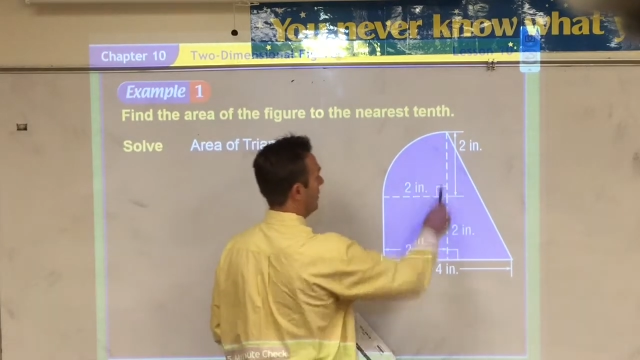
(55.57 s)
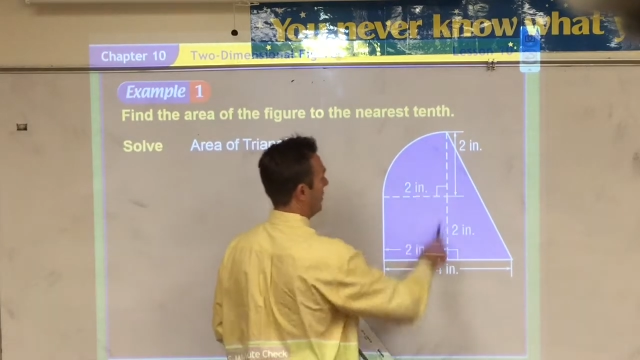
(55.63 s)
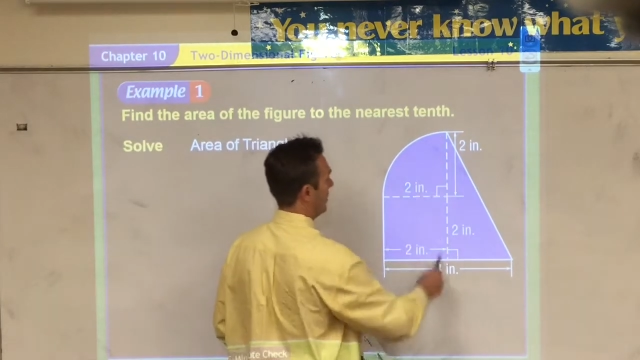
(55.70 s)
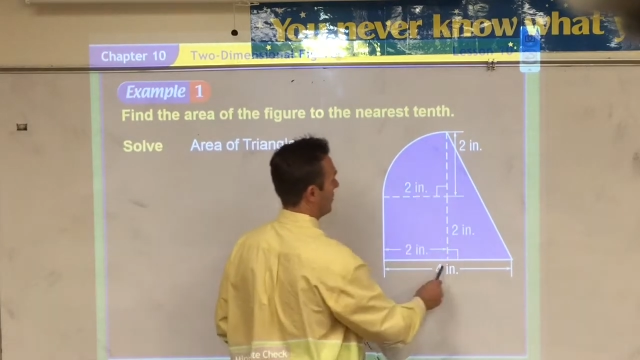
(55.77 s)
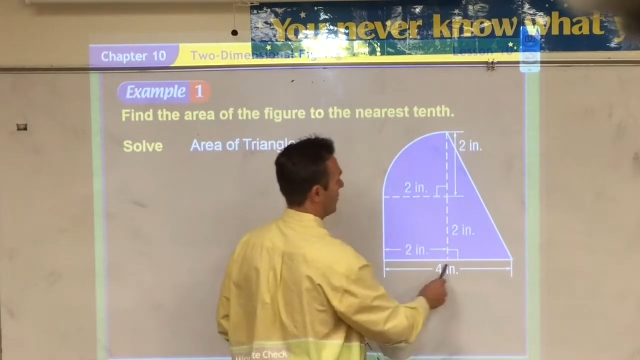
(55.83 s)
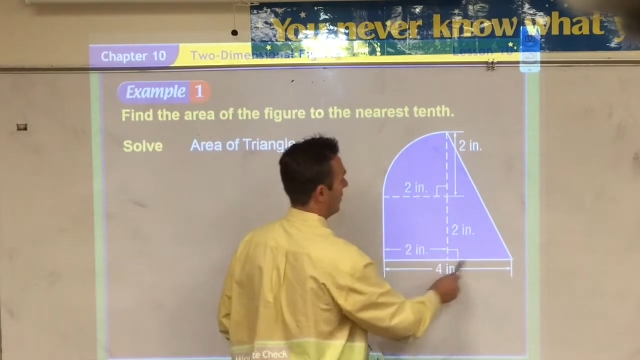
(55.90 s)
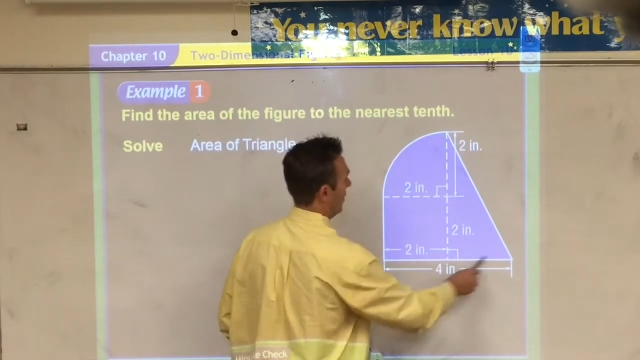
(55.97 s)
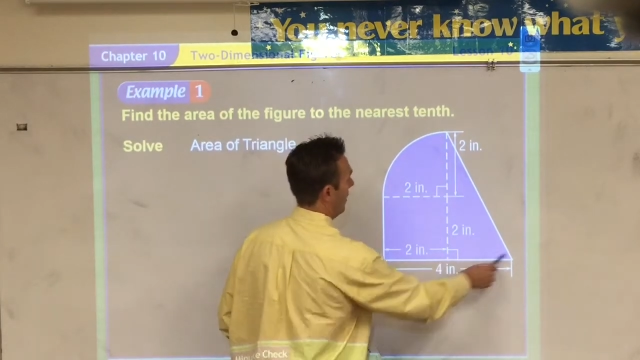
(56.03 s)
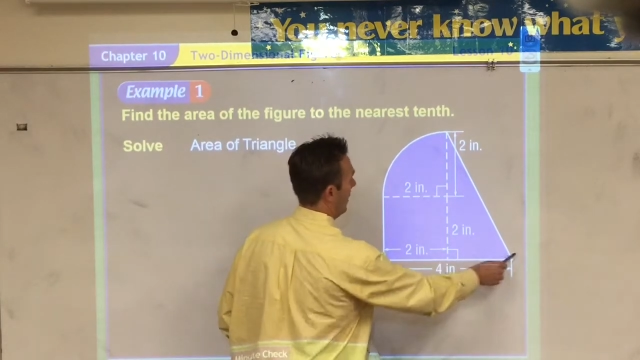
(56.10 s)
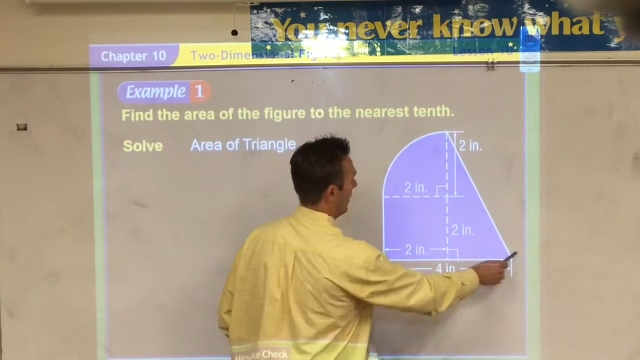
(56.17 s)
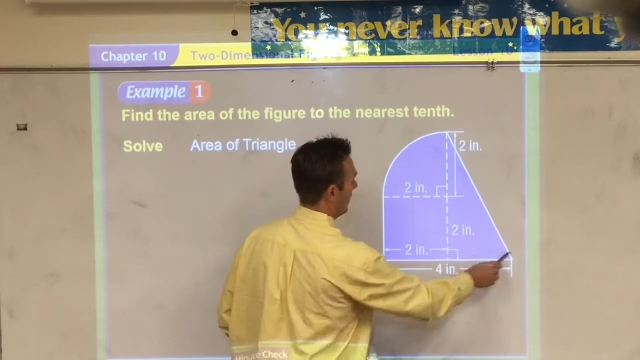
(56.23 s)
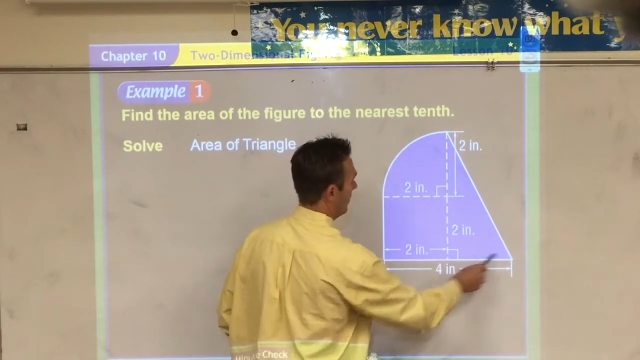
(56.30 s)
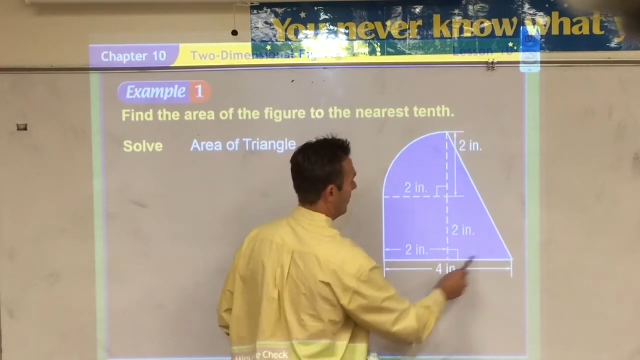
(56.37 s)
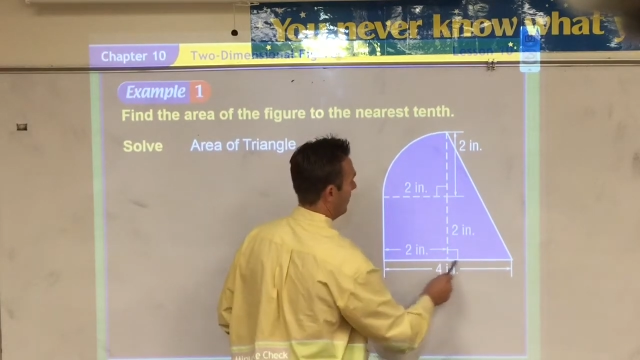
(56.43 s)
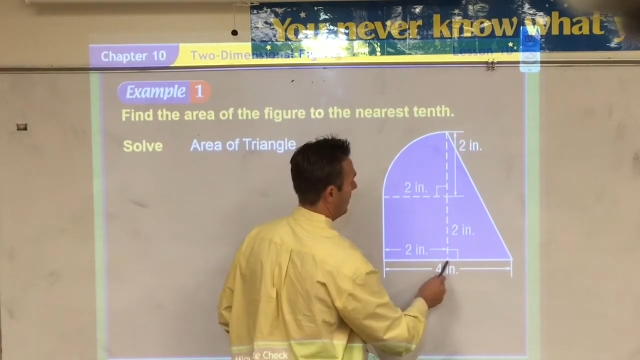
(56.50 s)
the
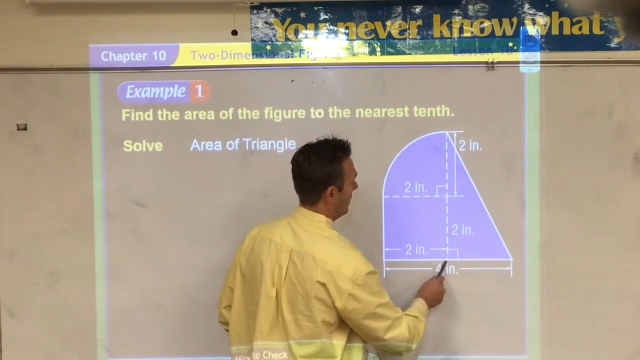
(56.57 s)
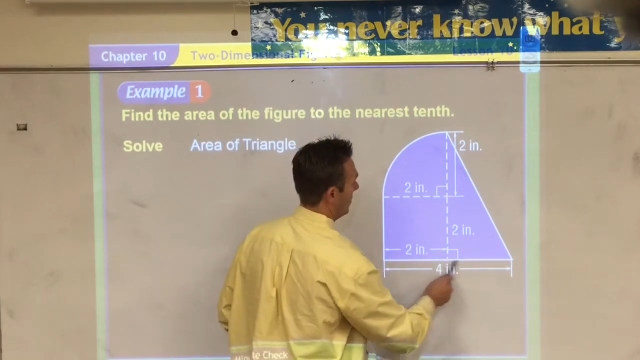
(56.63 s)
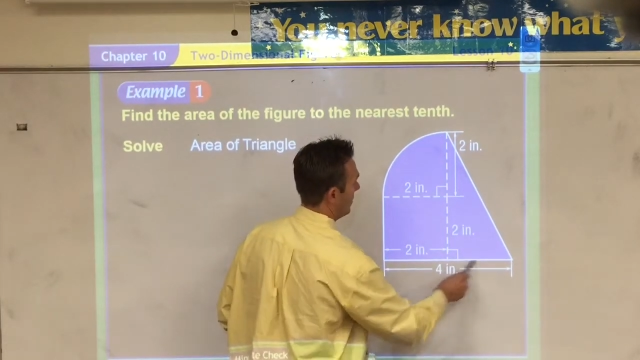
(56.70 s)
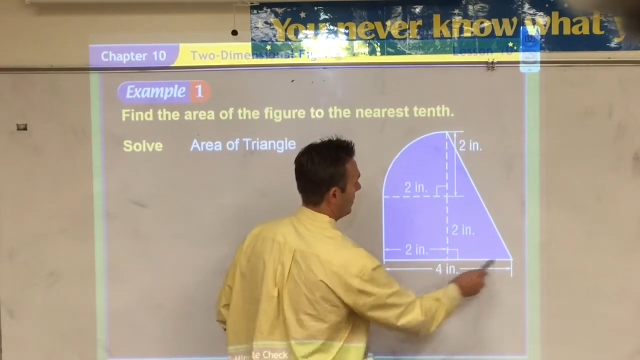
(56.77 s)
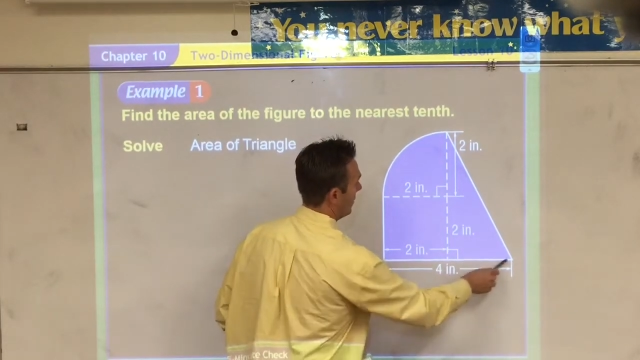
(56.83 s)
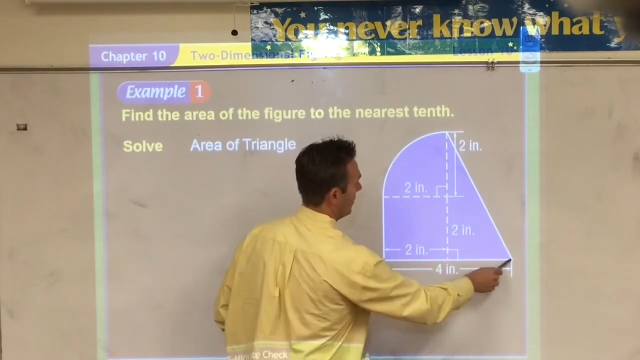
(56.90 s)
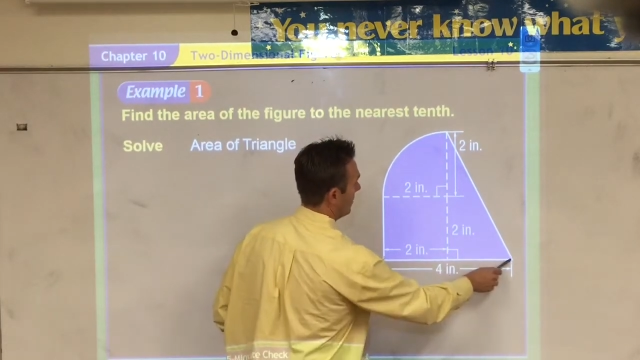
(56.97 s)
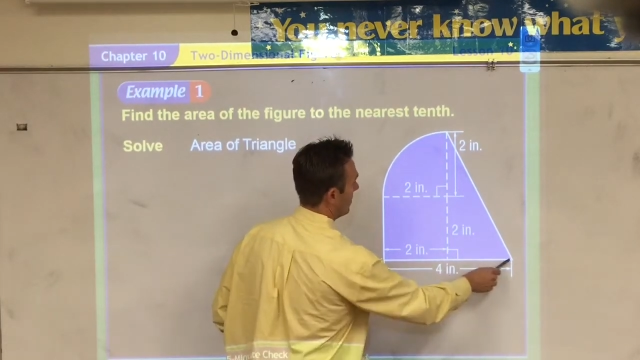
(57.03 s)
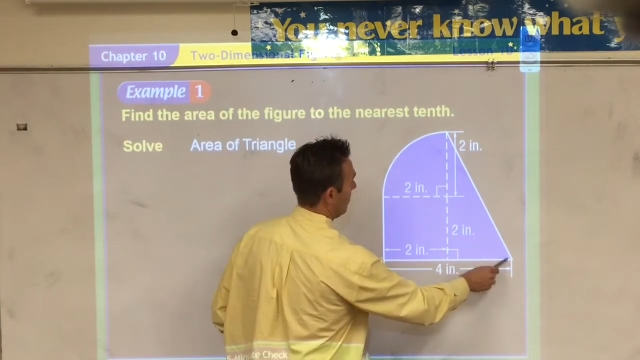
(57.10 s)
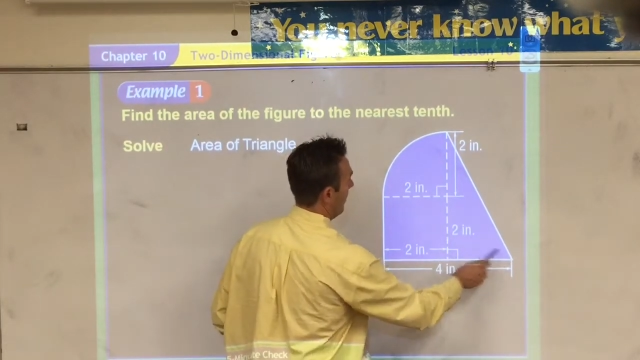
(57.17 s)
triangle, we need to know its